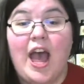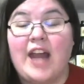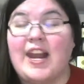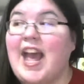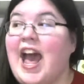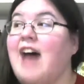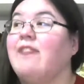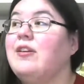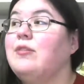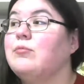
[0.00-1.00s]
and I
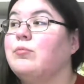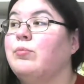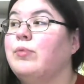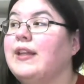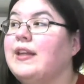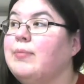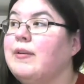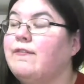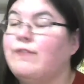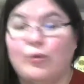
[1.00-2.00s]
haven't really
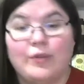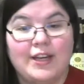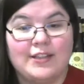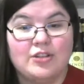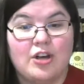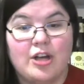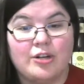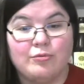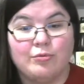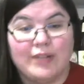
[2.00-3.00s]
been focused
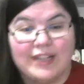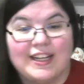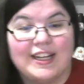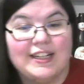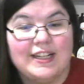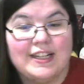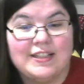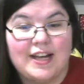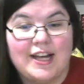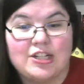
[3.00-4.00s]
on reading in
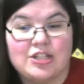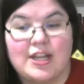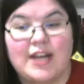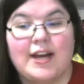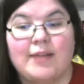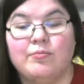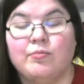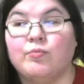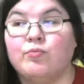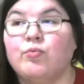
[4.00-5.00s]
Dutch, that I'm
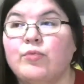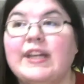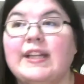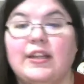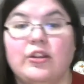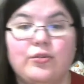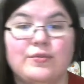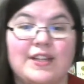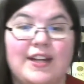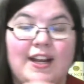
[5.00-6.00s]
really
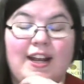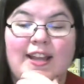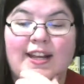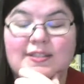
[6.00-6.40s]
losing it, and